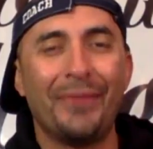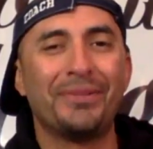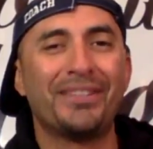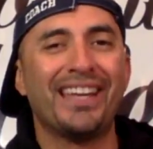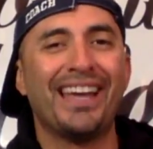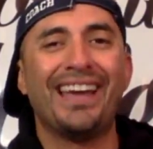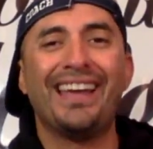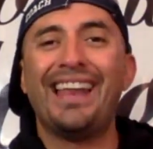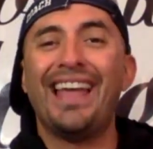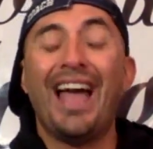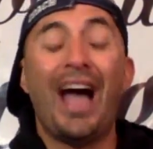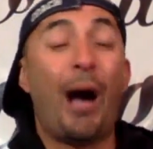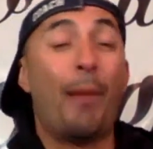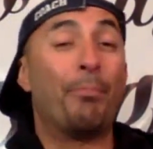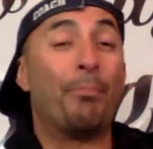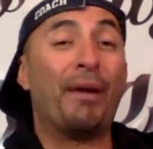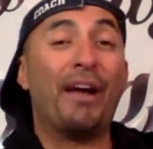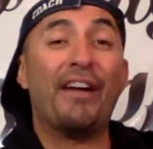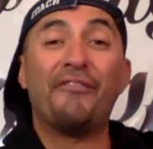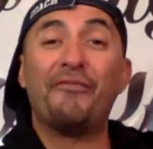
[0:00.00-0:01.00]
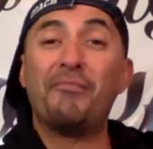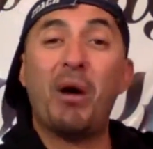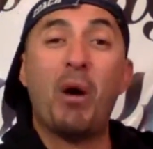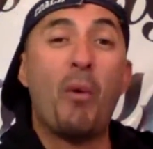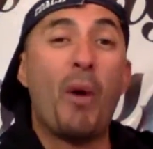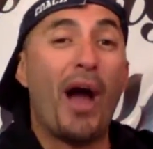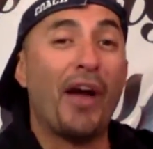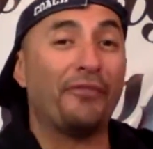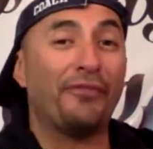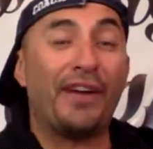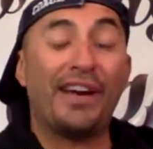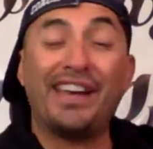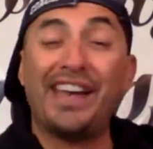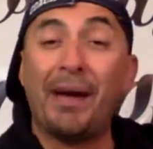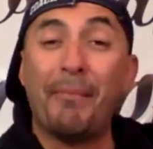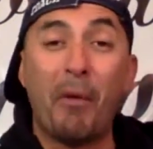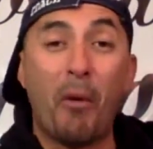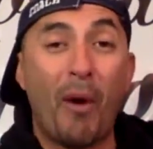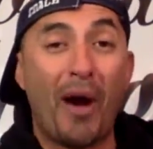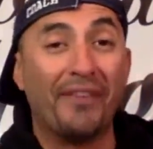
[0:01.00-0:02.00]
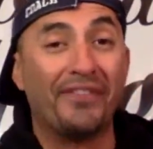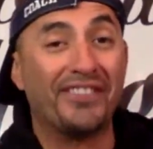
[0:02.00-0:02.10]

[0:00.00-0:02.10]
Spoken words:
You know what I'm saying? I'm praying for my wife right now.